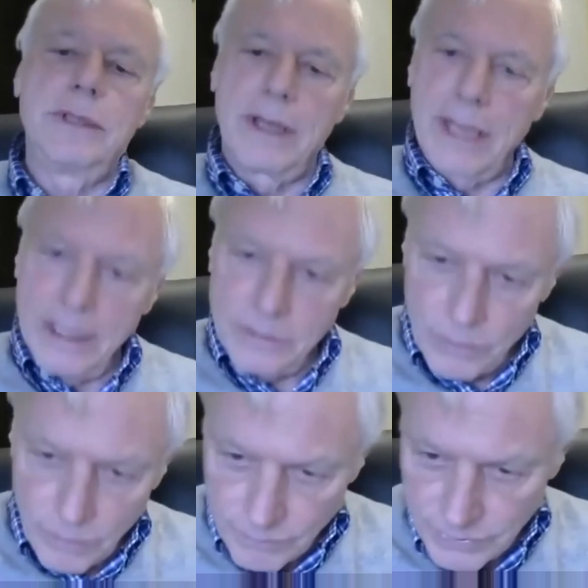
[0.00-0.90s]
they'll hand
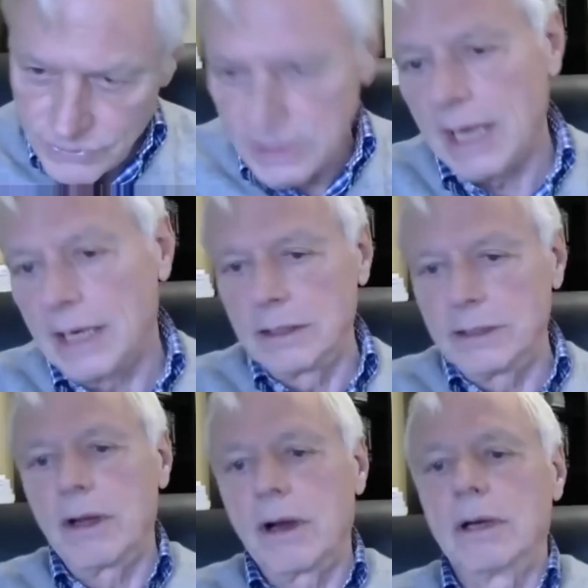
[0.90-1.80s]
it over to
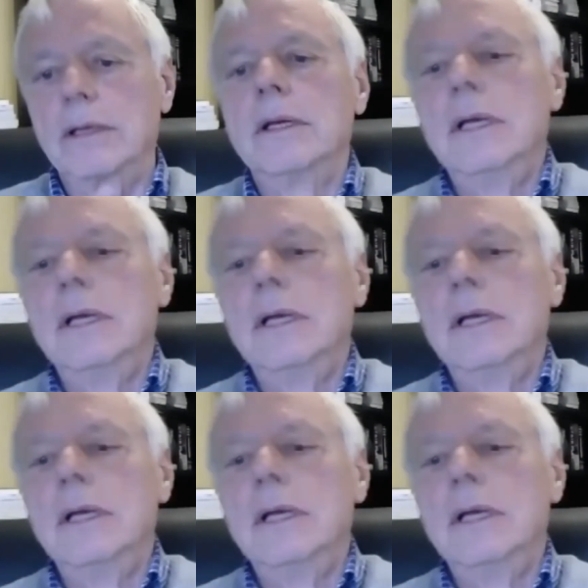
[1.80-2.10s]
Scotland Yard